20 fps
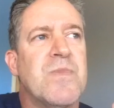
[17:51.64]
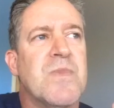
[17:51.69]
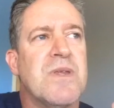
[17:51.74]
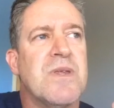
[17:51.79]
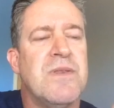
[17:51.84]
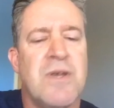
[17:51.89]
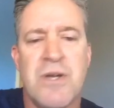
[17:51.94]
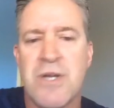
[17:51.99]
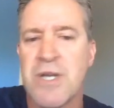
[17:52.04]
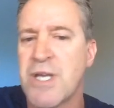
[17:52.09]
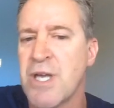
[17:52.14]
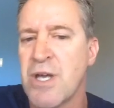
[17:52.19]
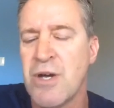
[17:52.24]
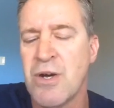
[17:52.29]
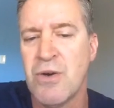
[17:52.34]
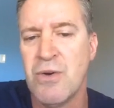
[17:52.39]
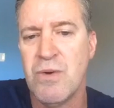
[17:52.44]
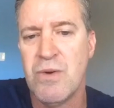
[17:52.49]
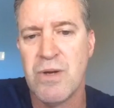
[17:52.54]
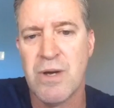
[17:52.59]
there you
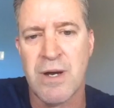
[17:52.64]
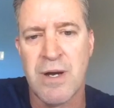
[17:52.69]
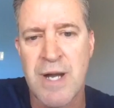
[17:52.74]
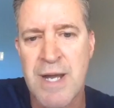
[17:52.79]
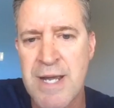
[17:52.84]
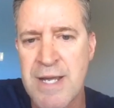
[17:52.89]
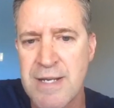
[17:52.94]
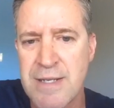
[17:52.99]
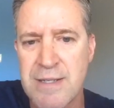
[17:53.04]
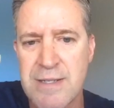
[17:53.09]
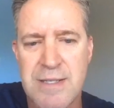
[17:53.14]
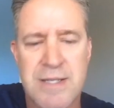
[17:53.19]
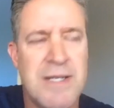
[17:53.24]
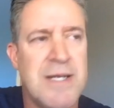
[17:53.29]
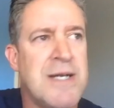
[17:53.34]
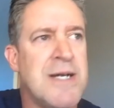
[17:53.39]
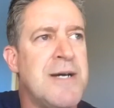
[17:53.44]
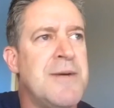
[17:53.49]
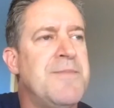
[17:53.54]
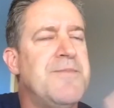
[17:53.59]
go, all right?
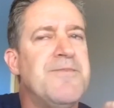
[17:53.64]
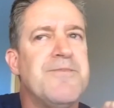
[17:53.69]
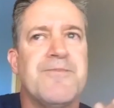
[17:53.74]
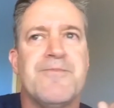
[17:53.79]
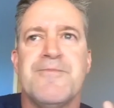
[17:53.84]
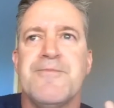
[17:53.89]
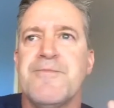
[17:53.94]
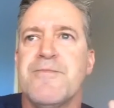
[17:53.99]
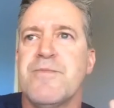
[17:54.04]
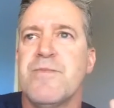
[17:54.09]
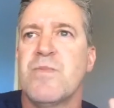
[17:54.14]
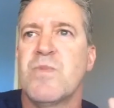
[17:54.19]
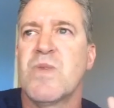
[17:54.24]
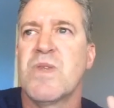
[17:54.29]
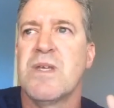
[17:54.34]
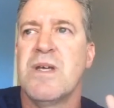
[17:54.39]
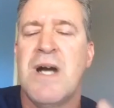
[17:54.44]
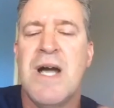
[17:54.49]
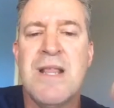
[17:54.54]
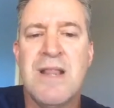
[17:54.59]

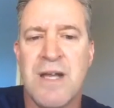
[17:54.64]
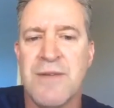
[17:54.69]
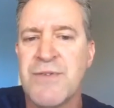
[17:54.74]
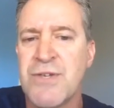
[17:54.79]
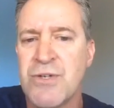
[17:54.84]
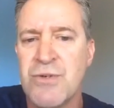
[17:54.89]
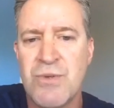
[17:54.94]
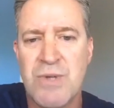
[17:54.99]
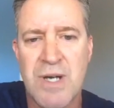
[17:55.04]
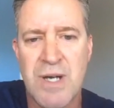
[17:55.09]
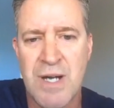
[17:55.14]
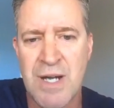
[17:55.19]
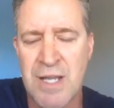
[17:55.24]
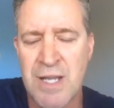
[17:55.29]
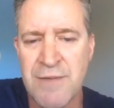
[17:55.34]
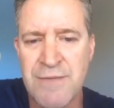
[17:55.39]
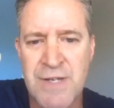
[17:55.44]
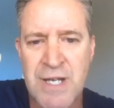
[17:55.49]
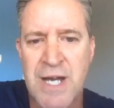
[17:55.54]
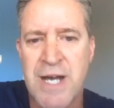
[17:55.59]
I love you. I
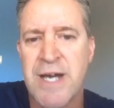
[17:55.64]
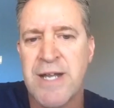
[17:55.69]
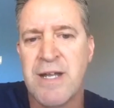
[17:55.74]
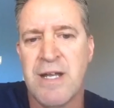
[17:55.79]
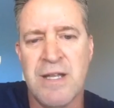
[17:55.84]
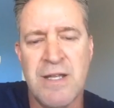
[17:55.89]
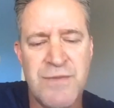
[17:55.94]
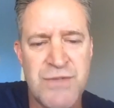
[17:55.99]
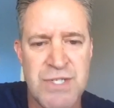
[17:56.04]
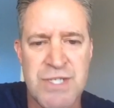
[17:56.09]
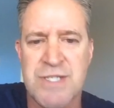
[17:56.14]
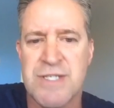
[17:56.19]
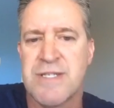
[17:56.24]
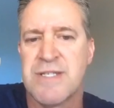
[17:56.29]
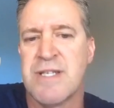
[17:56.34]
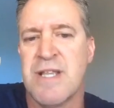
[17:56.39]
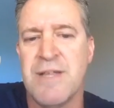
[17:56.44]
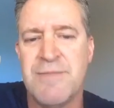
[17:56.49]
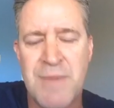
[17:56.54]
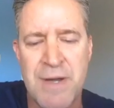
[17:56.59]
love God. I love
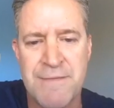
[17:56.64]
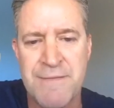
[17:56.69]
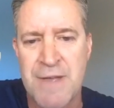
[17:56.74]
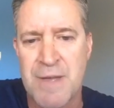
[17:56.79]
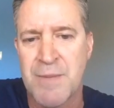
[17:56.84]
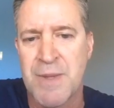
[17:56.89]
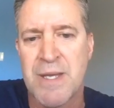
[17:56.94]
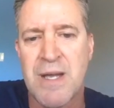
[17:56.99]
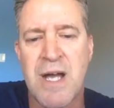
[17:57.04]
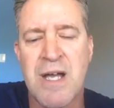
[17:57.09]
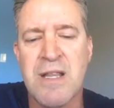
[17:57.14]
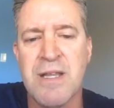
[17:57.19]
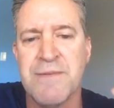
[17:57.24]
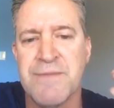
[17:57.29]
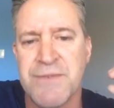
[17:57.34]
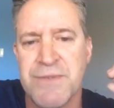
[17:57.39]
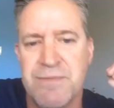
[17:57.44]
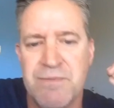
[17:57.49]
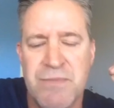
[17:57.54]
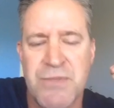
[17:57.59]
Jesus. I love my family. I
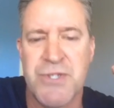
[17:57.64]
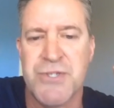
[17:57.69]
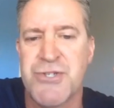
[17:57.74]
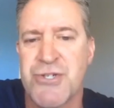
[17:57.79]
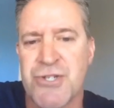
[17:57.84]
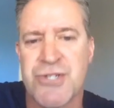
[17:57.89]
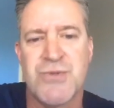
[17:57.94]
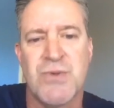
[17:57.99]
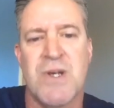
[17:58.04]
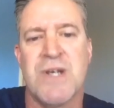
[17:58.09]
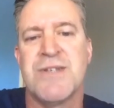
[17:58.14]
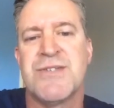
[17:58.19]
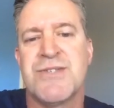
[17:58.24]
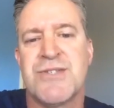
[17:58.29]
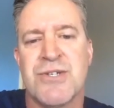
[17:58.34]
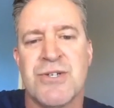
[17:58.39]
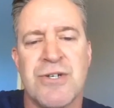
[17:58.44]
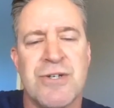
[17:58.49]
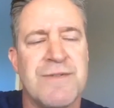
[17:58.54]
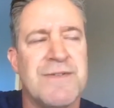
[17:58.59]
love the church where I
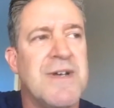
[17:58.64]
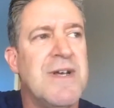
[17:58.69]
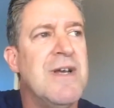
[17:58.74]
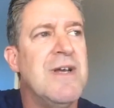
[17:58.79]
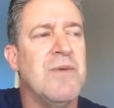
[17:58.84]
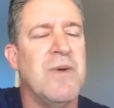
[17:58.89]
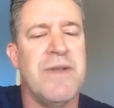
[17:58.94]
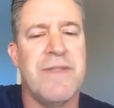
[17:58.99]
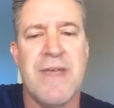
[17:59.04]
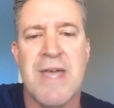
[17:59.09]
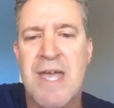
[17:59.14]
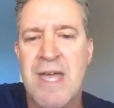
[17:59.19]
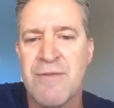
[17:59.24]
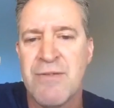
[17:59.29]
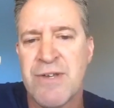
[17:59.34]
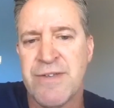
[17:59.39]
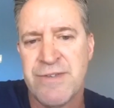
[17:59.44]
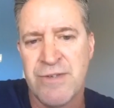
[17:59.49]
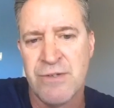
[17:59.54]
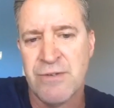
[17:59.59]
serve with
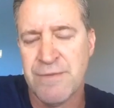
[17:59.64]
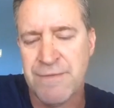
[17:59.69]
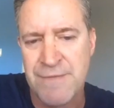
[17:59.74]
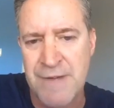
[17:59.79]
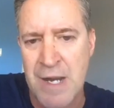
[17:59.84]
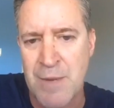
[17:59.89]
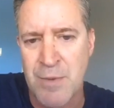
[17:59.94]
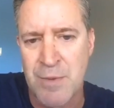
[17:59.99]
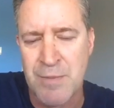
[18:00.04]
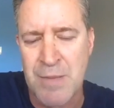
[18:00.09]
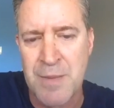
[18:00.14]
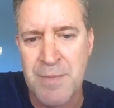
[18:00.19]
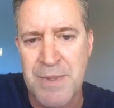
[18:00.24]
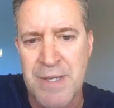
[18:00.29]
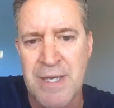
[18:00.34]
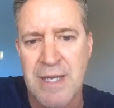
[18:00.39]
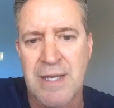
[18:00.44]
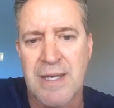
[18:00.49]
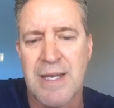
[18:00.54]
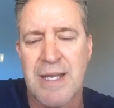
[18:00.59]
every single fiber of my
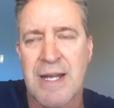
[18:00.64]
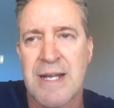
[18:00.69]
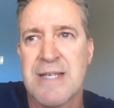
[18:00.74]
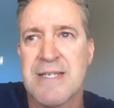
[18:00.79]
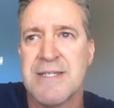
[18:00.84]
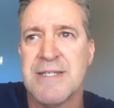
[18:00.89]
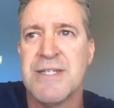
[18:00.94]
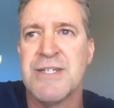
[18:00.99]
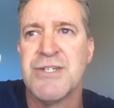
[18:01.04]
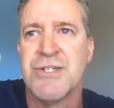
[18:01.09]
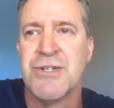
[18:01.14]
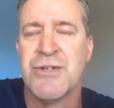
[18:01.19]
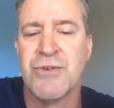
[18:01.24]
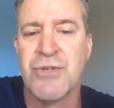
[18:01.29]
being, and I just need you to know